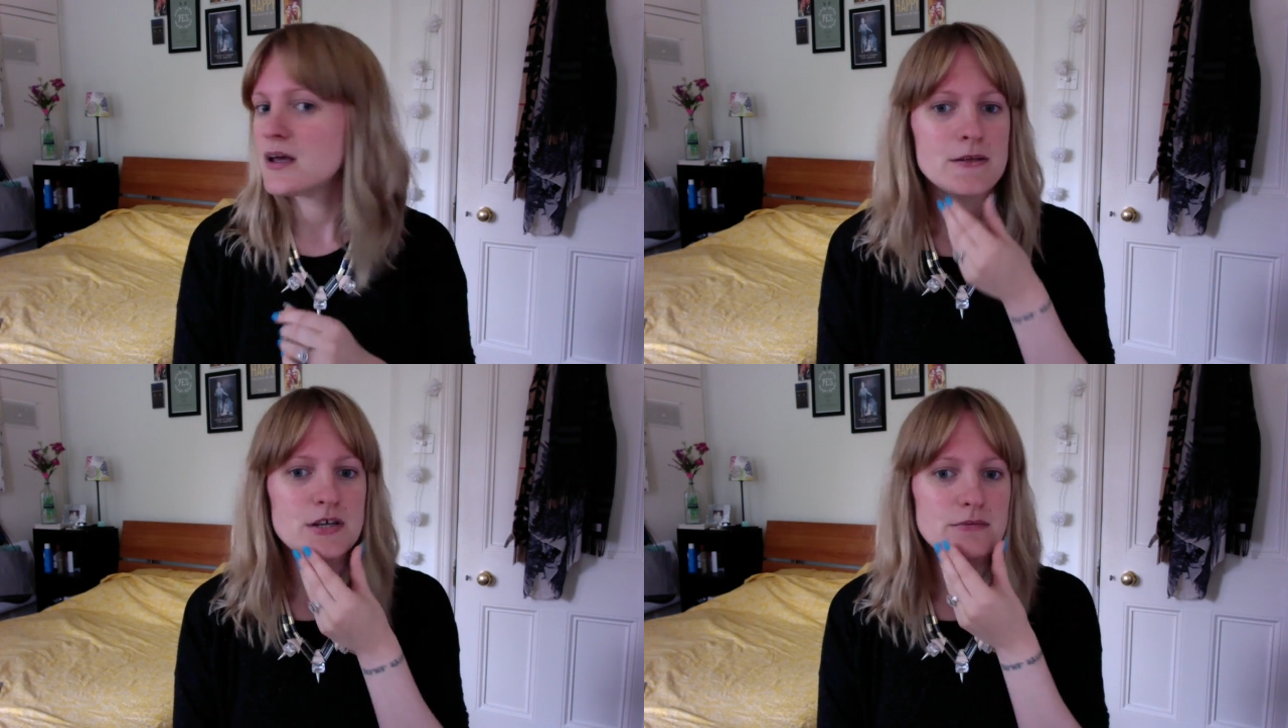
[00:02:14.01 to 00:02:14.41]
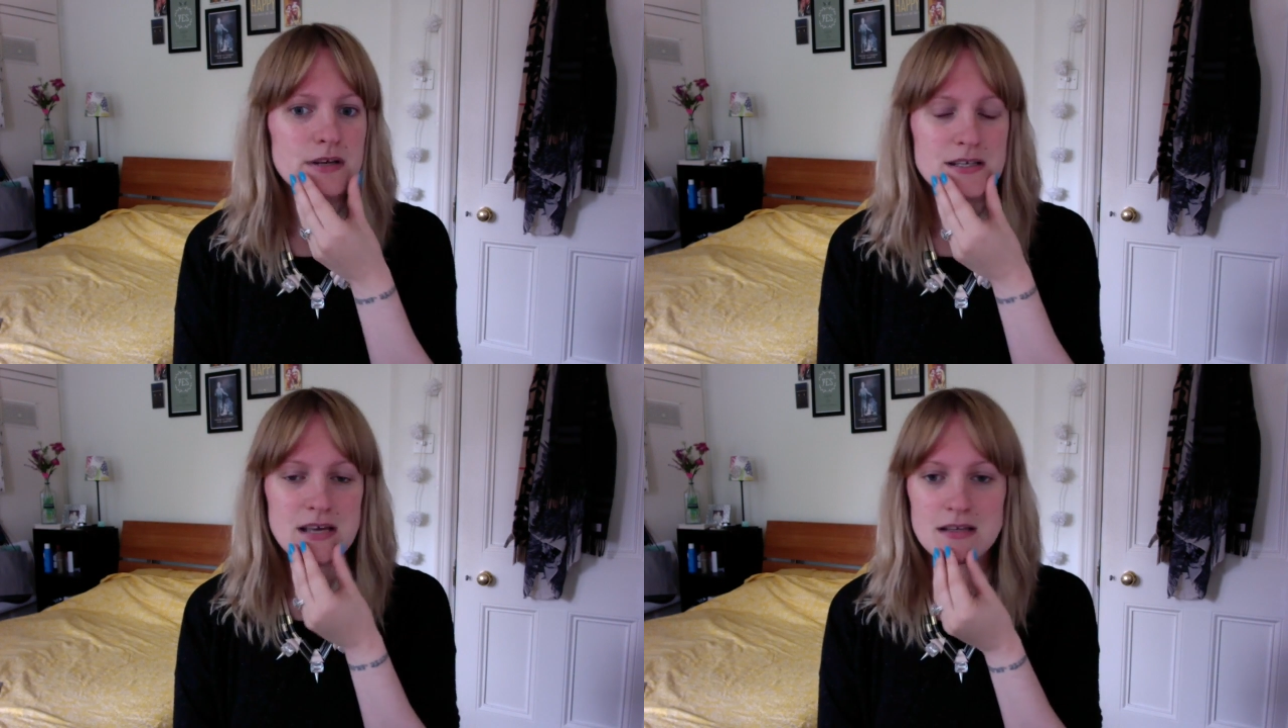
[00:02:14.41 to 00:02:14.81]
Don't
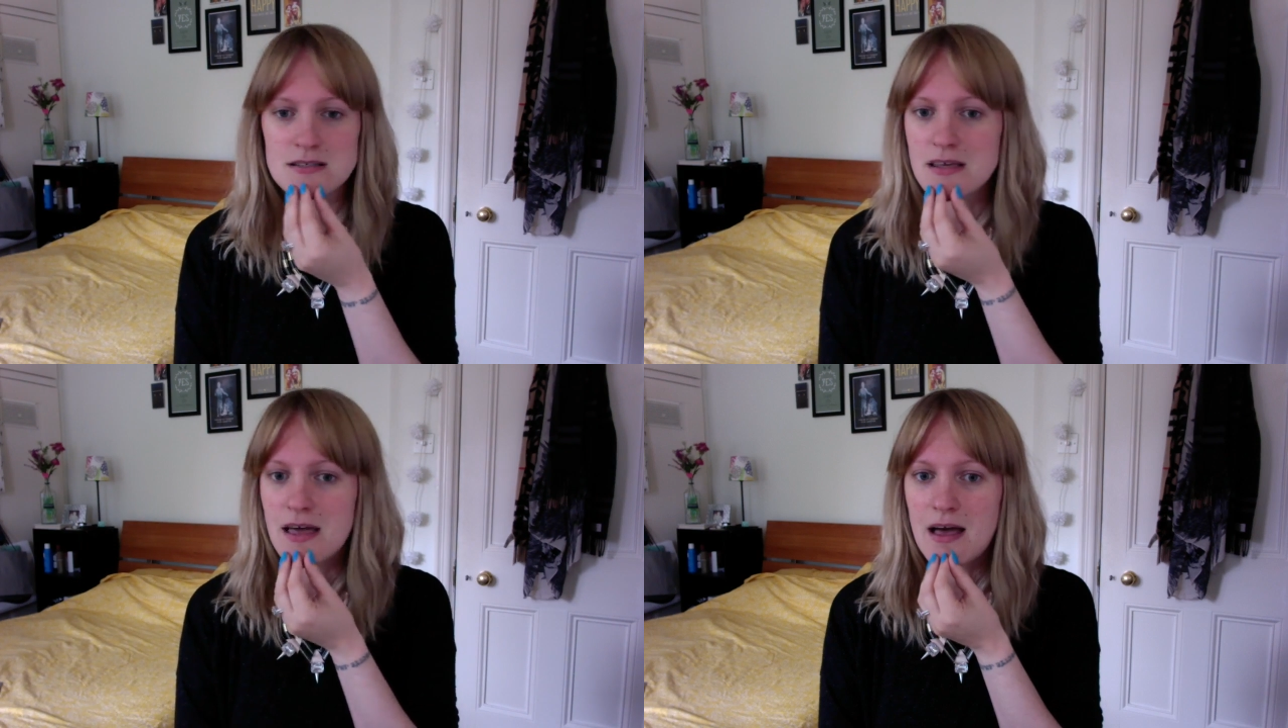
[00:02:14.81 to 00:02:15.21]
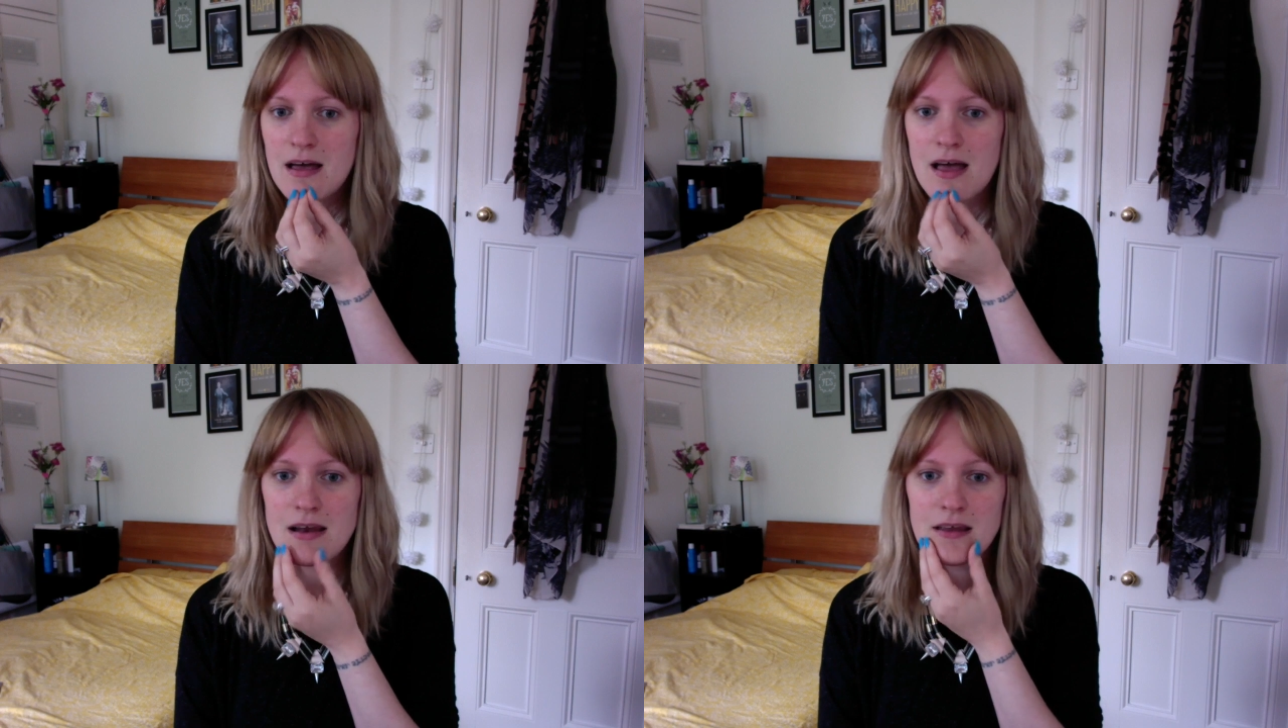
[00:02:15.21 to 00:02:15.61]
really tend to get
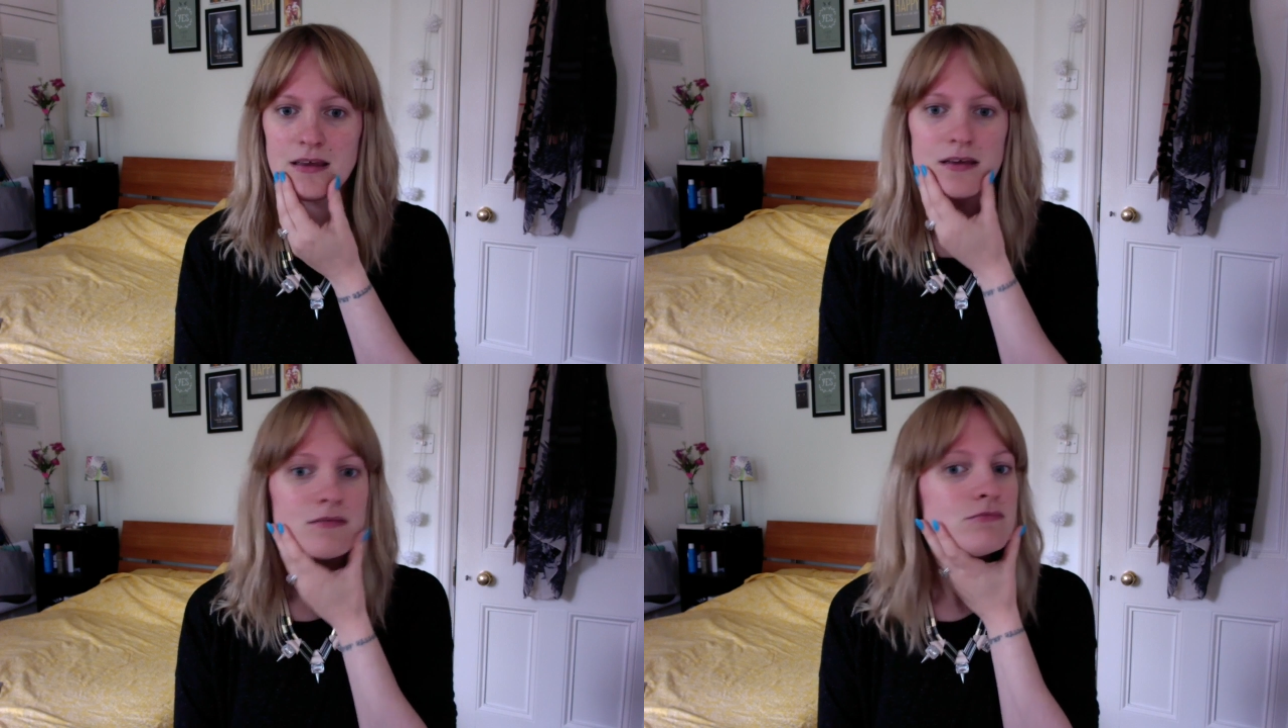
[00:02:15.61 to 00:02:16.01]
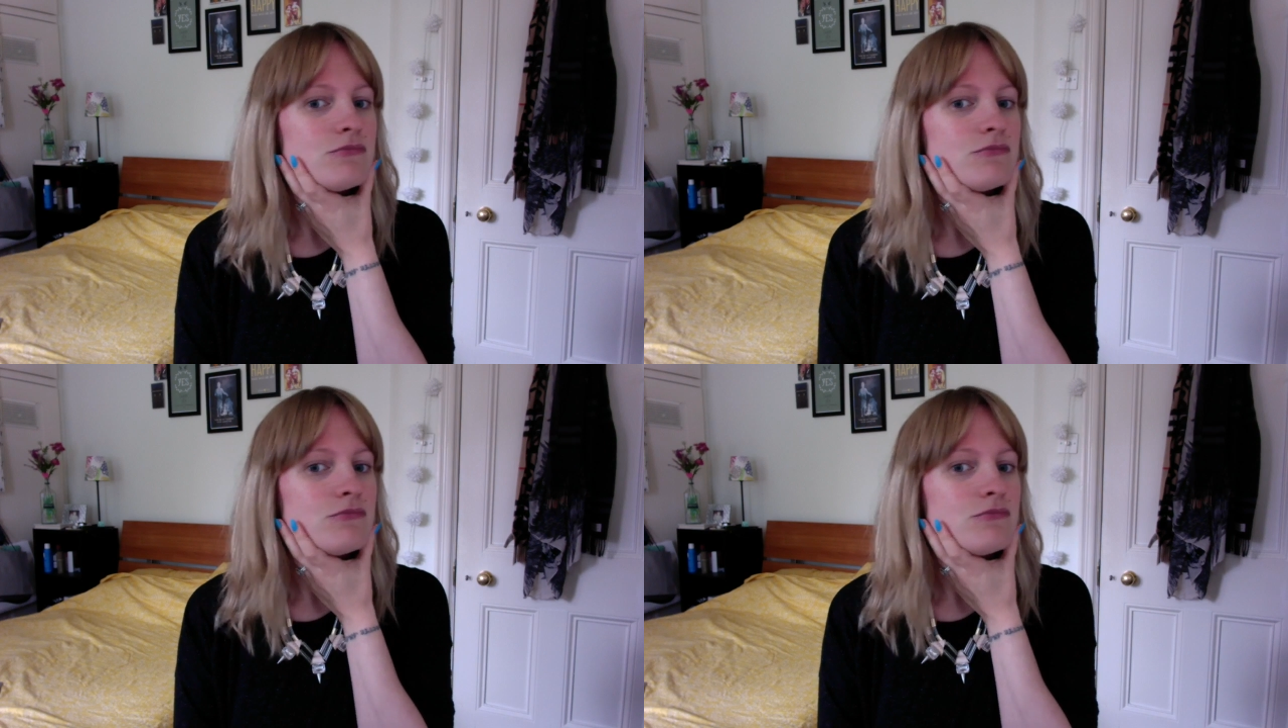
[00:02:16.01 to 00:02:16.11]
any